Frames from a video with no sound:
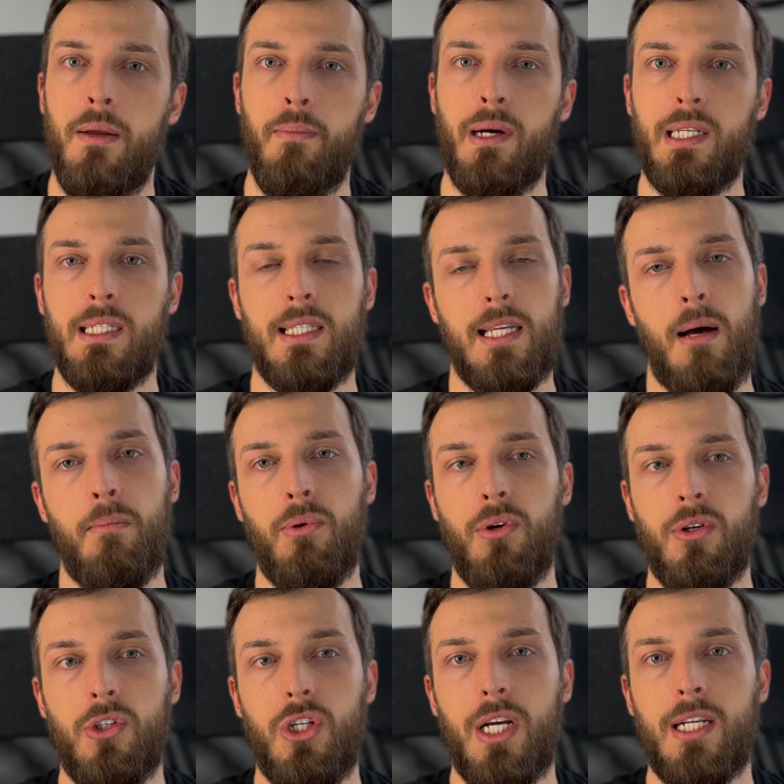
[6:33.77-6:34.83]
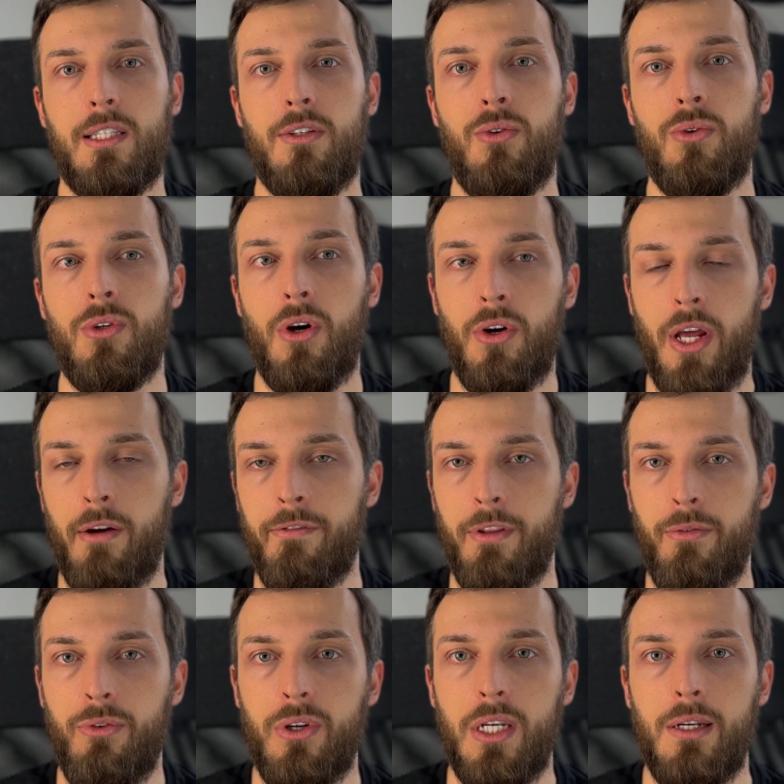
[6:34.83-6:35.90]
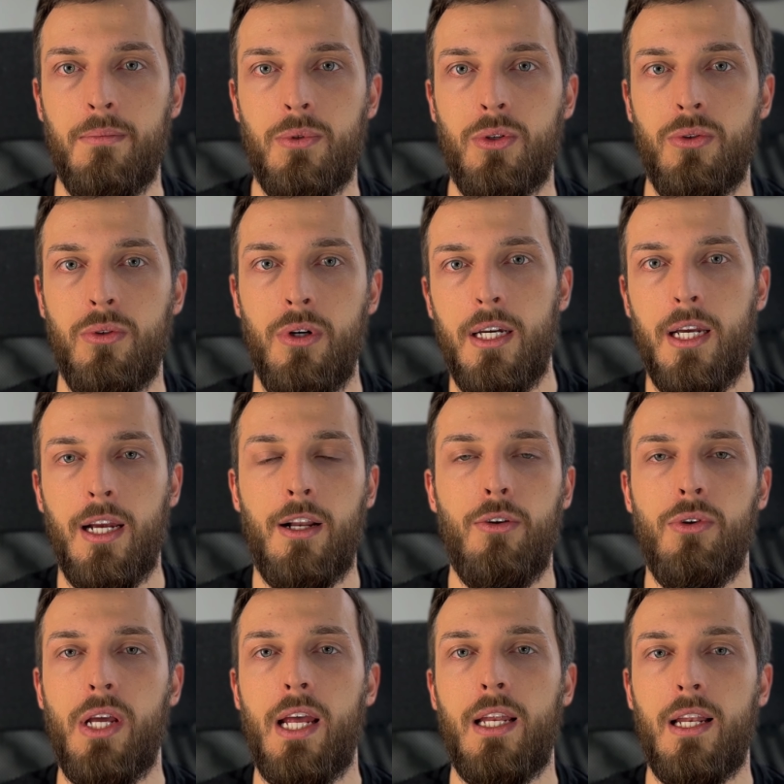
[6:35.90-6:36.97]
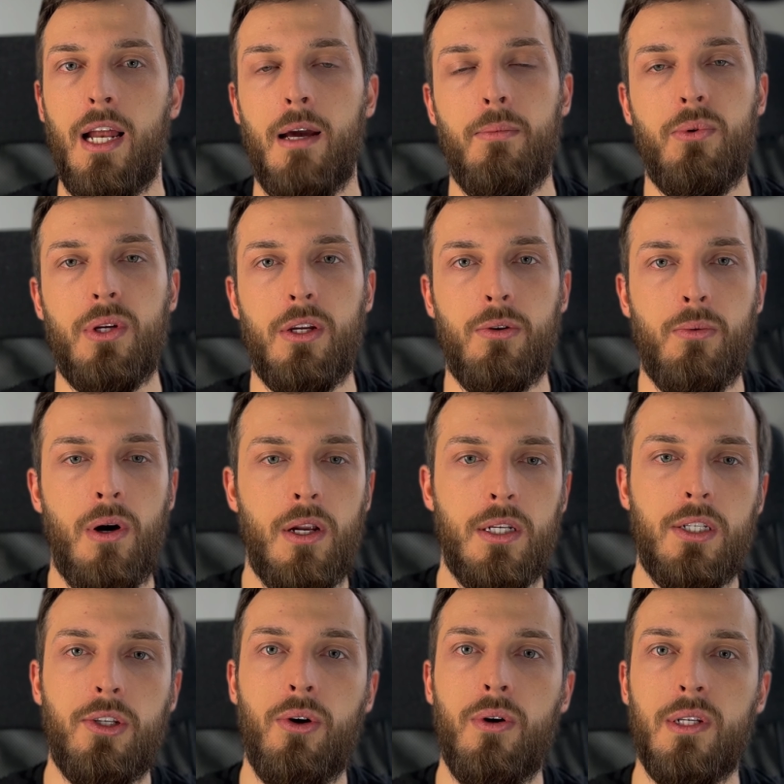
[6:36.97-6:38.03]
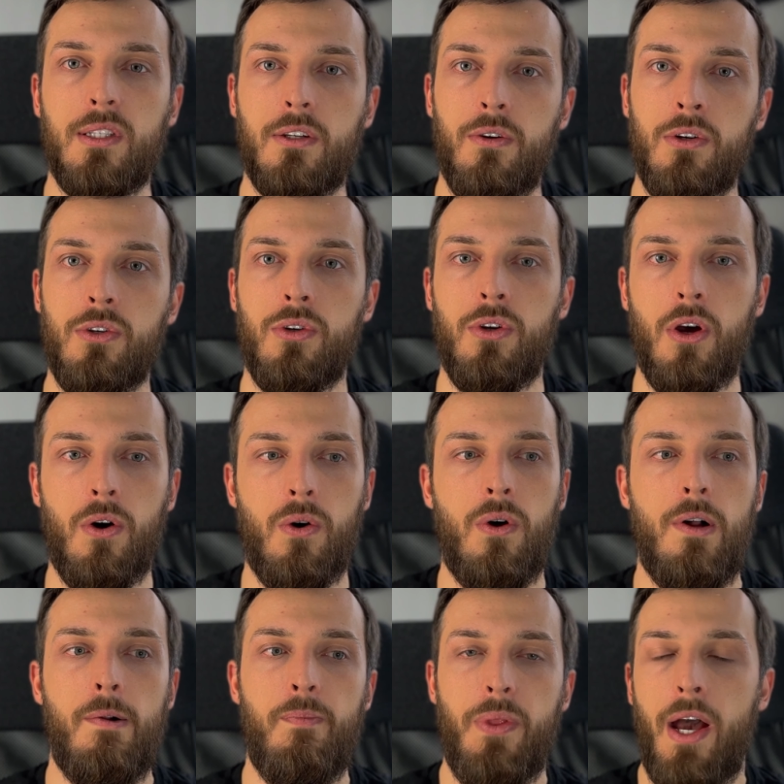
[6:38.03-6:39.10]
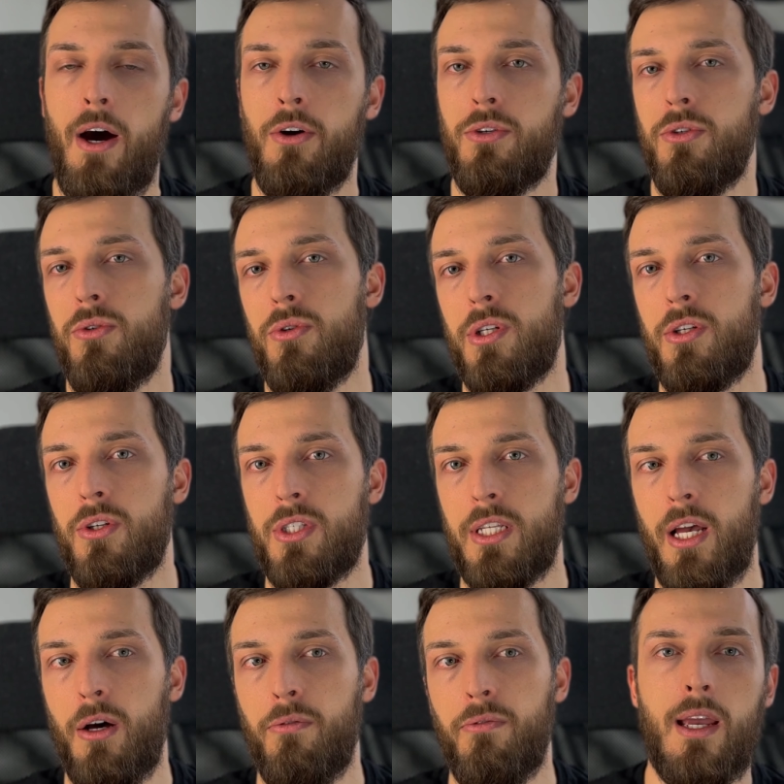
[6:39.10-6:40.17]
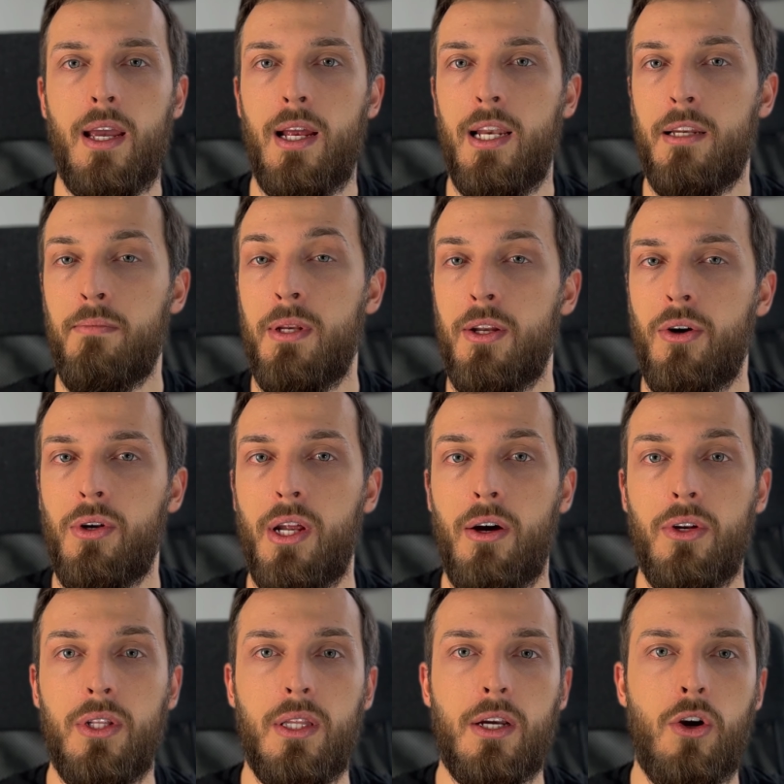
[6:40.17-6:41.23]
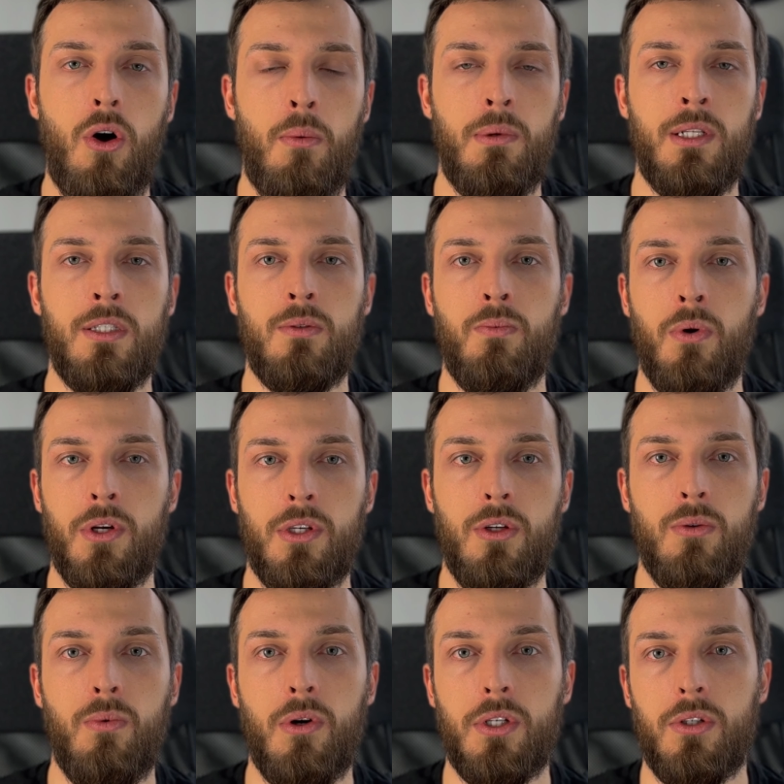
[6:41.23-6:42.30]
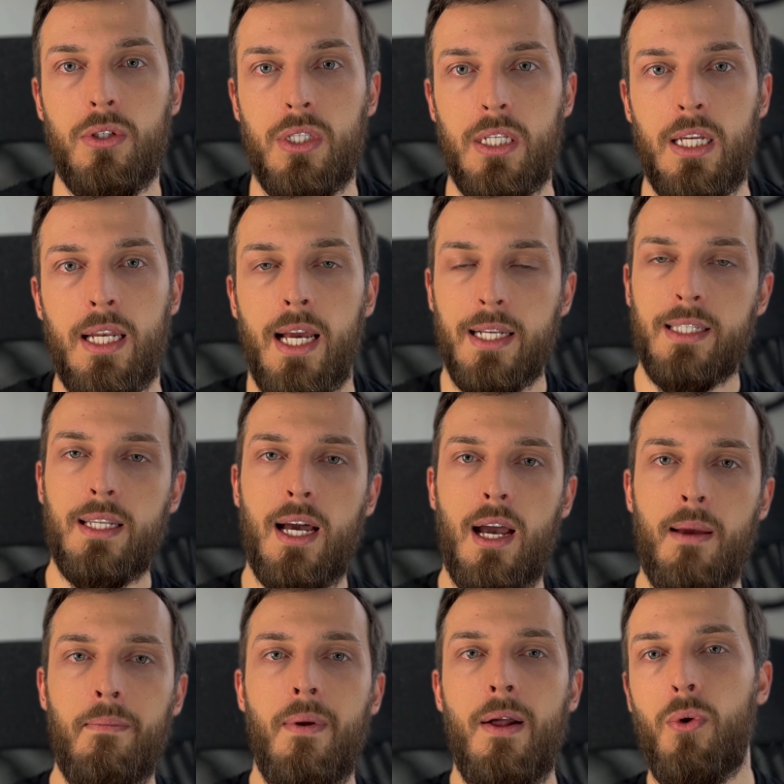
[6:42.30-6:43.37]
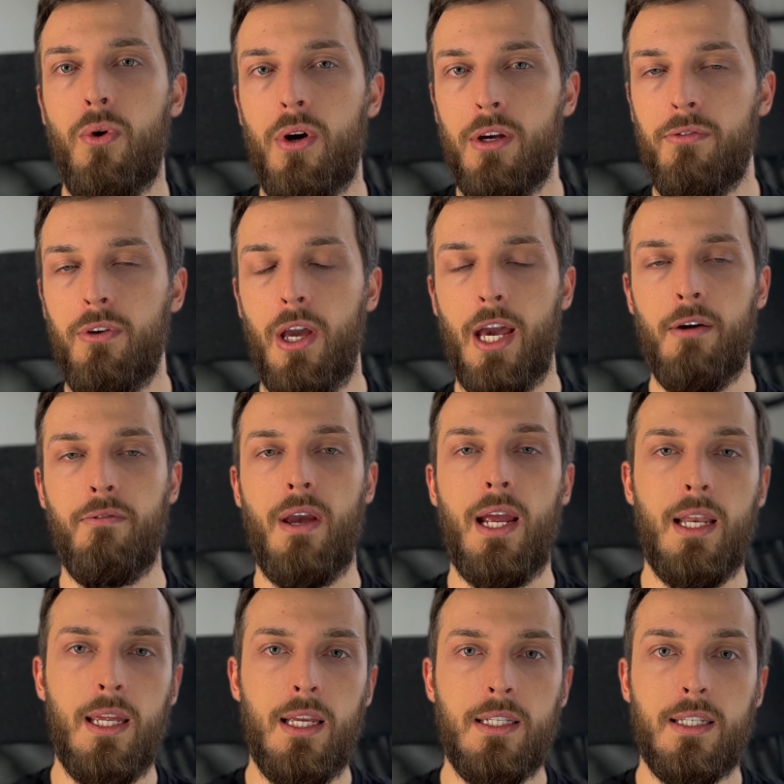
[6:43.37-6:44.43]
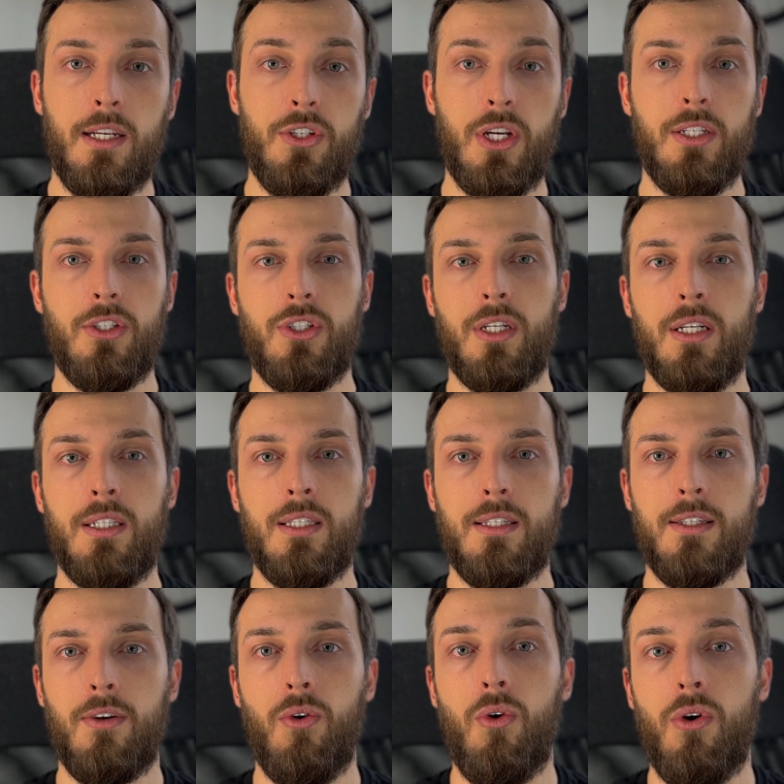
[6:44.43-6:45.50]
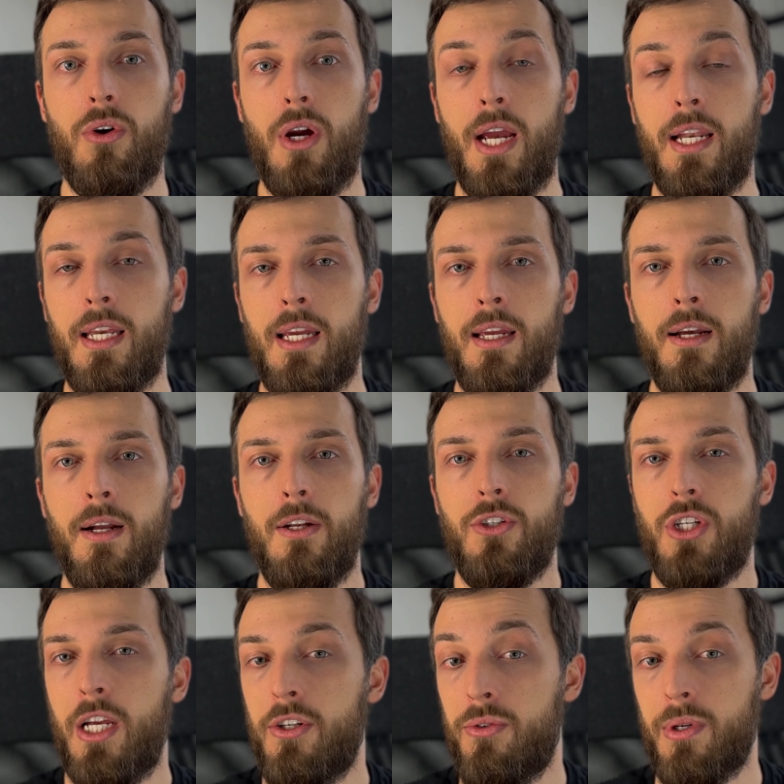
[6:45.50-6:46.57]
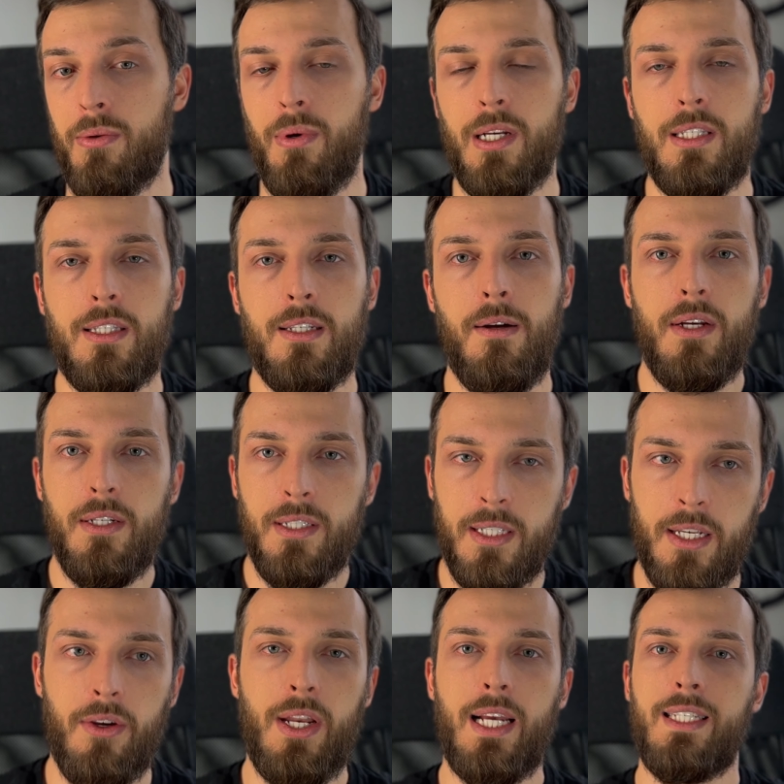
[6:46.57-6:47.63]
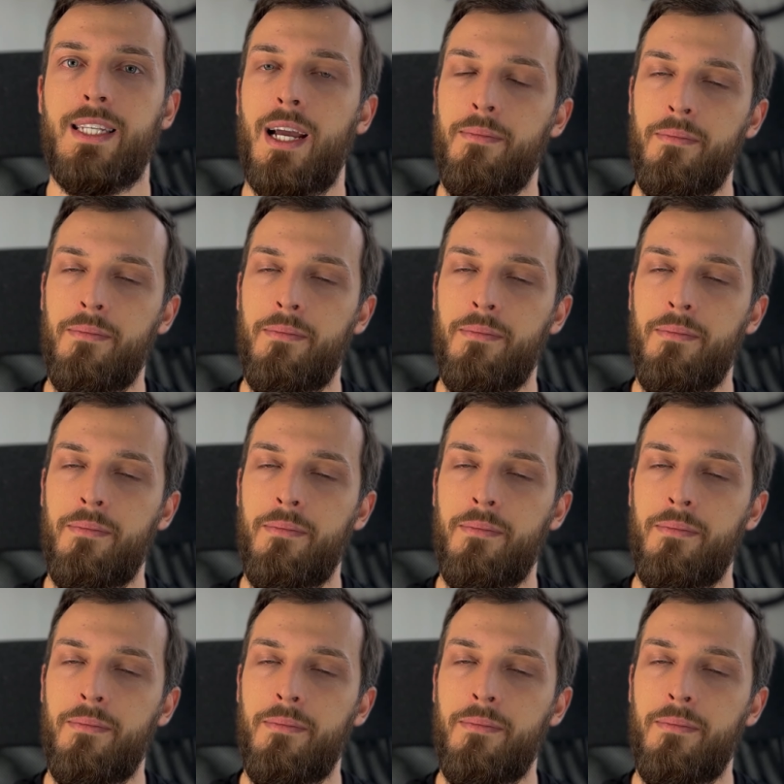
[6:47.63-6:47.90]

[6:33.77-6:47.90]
but in some projects you don't have the freedom to include any library you want. So it's good to know how to do it yourself. Let me know down in the comments what you want to see next time, or if you have any suggestions or any change requests. See you next time.